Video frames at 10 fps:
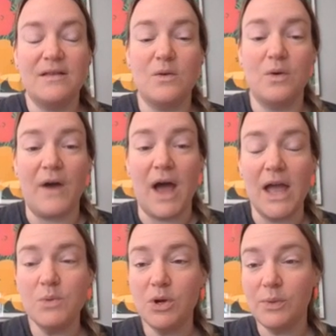So if
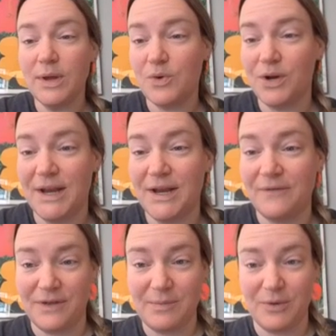I were recording
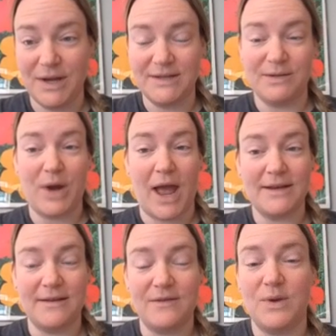a Flipgrid to
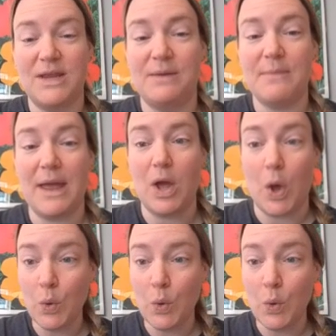practice reading my